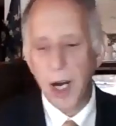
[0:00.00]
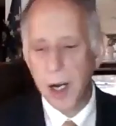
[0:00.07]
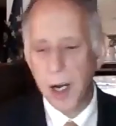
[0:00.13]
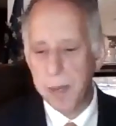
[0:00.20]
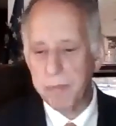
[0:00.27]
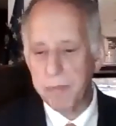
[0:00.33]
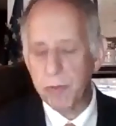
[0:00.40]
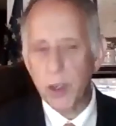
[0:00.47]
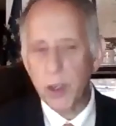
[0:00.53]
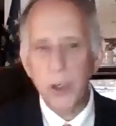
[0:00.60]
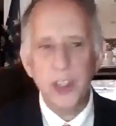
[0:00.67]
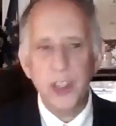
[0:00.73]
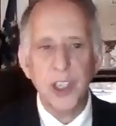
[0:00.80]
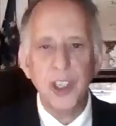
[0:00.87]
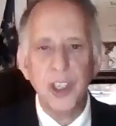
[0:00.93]
There is
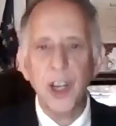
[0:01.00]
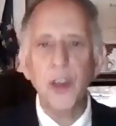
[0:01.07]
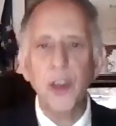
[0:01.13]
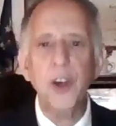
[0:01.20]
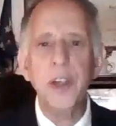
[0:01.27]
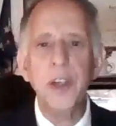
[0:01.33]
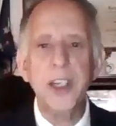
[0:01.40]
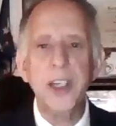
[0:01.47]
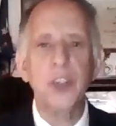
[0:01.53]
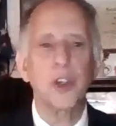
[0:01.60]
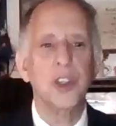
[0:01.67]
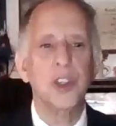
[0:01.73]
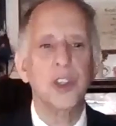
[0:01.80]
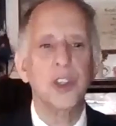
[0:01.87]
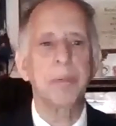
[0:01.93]
another
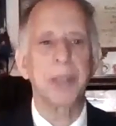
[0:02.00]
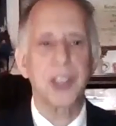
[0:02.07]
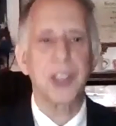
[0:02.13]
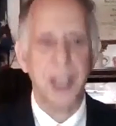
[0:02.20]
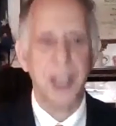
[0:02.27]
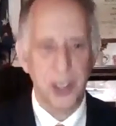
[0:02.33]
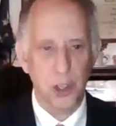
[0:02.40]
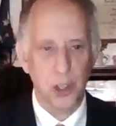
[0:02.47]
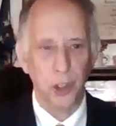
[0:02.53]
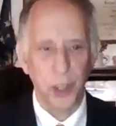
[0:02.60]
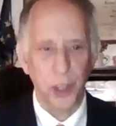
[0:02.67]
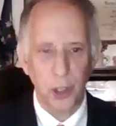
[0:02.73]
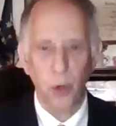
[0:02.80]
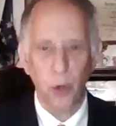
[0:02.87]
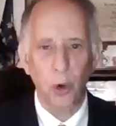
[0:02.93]
interesting potential in
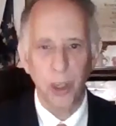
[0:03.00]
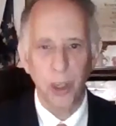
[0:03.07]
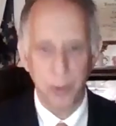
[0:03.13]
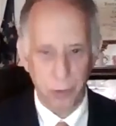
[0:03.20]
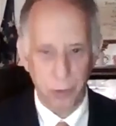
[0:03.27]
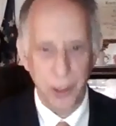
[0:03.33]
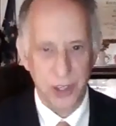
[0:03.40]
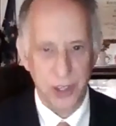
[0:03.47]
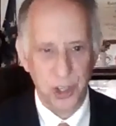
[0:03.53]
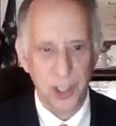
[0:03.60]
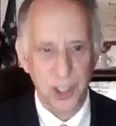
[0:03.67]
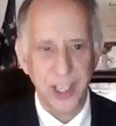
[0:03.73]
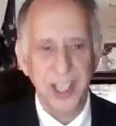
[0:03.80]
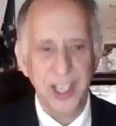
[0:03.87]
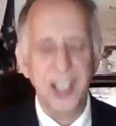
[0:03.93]
all of this
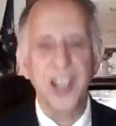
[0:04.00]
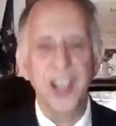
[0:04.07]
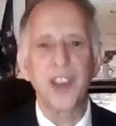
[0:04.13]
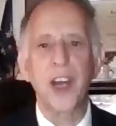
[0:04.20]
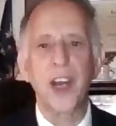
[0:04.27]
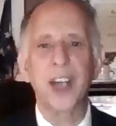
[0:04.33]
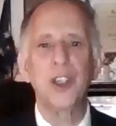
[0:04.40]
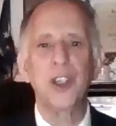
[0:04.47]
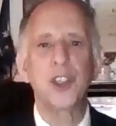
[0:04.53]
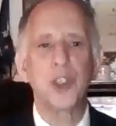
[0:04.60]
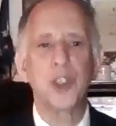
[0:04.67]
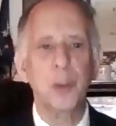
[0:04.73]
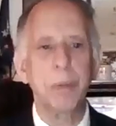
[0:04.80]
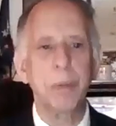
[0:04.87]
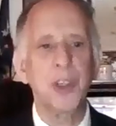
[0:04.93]
that could
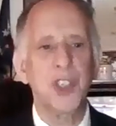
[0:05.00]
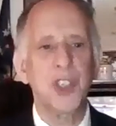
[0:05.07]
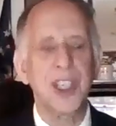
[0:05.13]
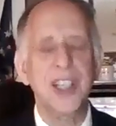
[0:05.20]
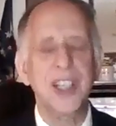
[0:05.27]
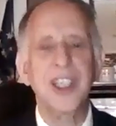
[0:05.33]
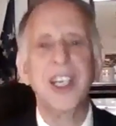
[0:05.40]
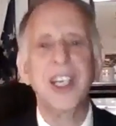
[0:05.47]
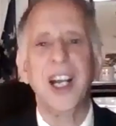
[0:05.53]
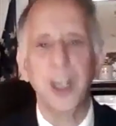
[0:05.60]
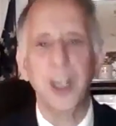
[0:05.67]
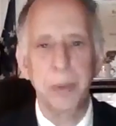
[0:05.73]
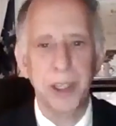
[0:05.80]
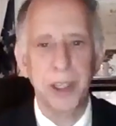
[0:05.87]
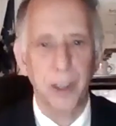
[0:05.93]
supersede the
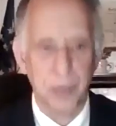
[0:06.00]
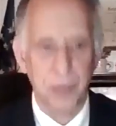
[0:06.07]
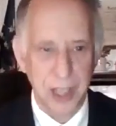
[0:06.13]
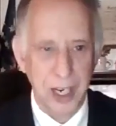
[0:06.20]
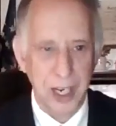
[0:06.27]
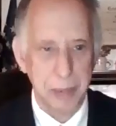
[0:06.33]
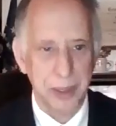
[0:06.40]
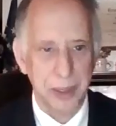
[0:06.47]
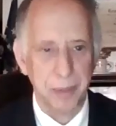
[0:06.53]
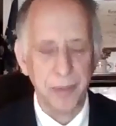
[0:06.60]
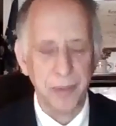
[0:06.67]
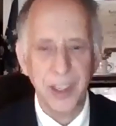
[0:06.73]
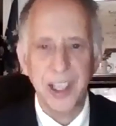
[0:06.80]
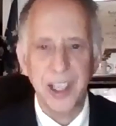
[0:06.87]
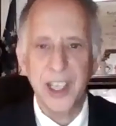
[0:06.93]
element of timing.
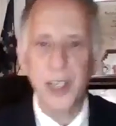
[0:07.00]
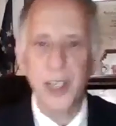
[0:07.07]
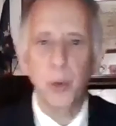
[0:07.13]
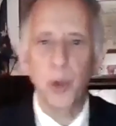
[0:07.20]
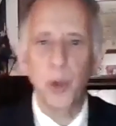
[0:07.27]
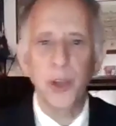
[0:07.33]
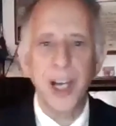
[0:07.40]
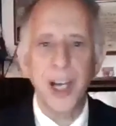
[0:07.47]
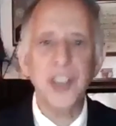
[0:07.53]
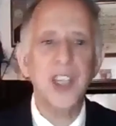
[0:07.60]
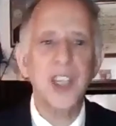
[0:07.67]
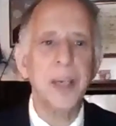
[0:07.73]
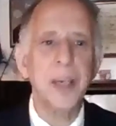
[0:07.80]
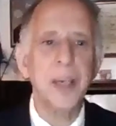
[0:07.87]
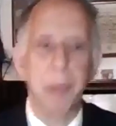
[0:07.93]
It will not
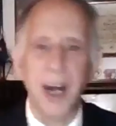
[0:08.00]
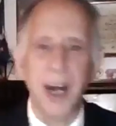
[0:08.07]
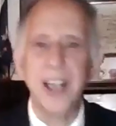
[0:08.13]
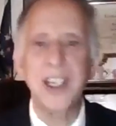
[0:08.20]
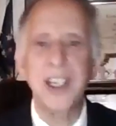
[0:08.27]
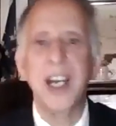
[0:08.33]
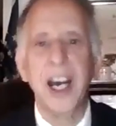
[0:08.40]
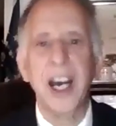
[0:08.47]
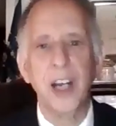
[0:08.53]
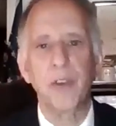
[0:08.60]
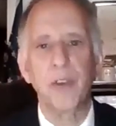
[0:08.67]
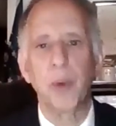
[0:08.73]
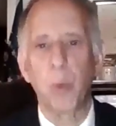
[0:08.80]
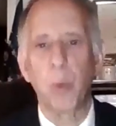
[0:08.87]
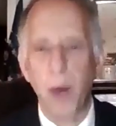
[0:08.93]
take Biden out of
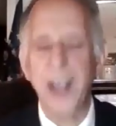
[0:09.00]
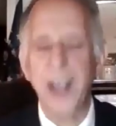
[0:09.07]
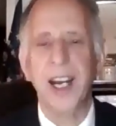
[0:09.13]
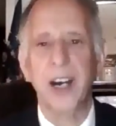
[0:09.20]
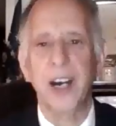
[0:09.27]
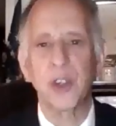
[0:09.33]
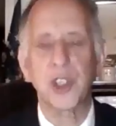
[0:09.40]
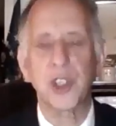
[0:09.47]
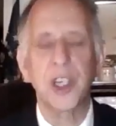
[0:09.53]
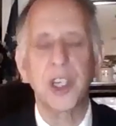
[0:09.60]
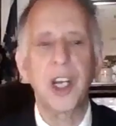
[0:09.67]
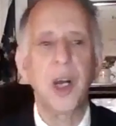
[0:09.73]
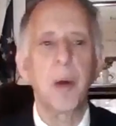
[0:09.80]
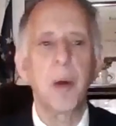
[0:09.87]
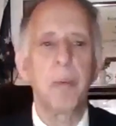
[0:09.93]
the White House,
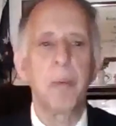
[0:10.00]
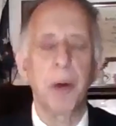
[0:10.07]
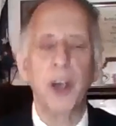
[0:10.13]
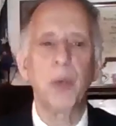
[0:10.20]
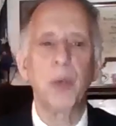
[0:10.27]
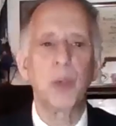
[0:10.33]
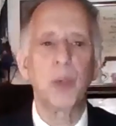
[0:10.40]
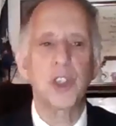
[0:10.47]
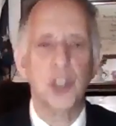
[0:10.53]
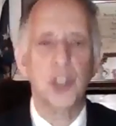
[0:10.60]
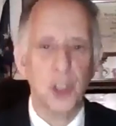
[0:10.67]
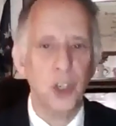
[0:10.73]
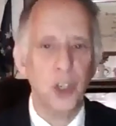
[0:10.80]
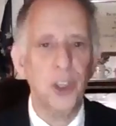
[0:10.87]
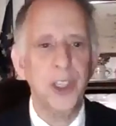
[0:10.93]
but it would
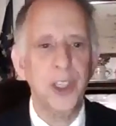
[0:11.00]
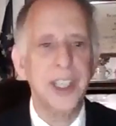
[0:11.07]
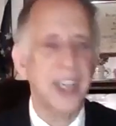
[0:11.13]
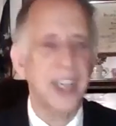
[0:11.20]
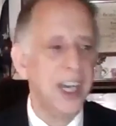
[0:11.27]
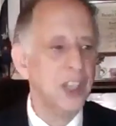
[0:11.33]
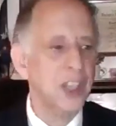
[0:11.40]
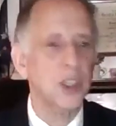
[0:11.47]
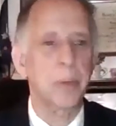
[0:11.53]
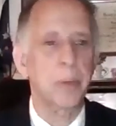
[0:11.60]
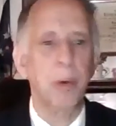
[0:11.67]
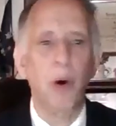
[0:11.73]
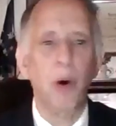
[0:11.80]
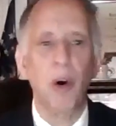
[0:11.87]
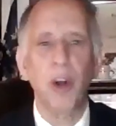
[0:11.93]
certainly cast a
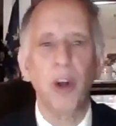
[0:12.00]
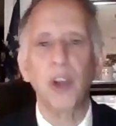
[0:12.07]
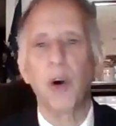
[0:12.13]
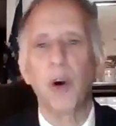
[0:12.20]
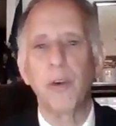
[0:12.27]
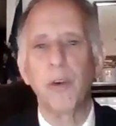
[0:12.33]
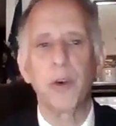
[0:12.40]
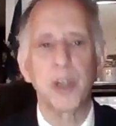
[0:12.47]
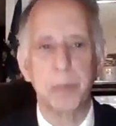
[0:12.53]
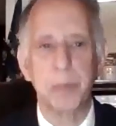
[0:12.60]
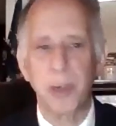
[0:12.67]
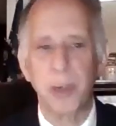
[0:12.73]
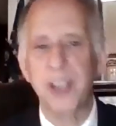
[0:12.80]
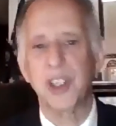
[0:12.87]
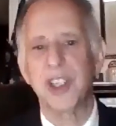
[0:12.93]
pall over his
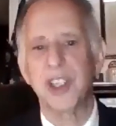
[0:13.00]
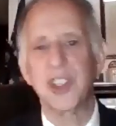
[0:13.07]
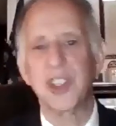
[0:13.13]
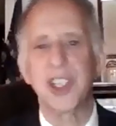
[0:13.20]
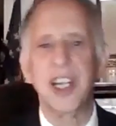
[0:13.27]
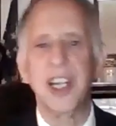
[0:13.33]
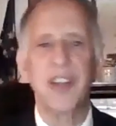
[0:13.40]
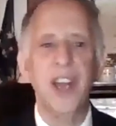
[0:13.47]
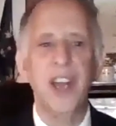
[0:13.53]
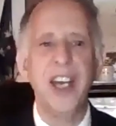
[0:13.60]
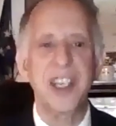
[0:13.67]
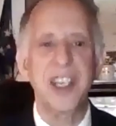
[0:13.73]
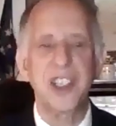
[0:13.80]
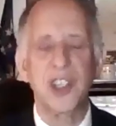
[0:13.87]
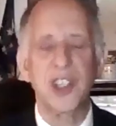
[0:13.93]
presidency. And that
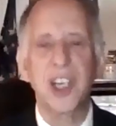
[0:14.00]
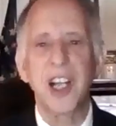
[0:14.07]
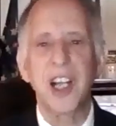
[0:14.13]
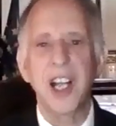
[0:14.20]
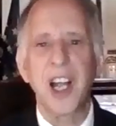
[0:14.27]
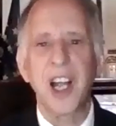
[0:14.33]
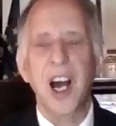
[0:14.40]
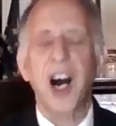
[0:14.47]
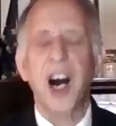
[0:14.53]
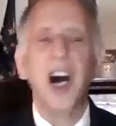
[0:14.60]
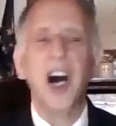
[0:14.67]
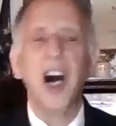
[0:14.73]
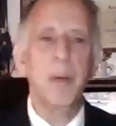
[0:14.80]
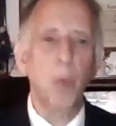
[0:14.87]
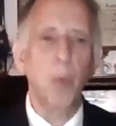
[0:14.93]
is, I
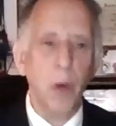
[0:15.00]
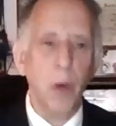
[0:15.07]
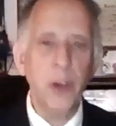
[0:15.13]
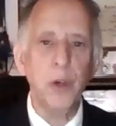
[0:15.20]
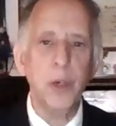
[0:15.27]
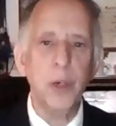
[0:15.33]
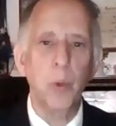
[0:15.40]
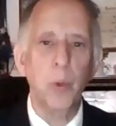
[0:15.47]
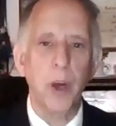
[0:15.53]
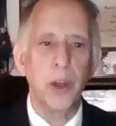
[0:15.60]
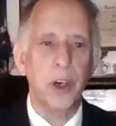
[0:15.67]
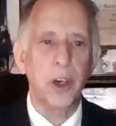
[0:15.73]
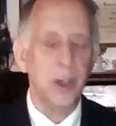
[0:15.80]
am wondering whether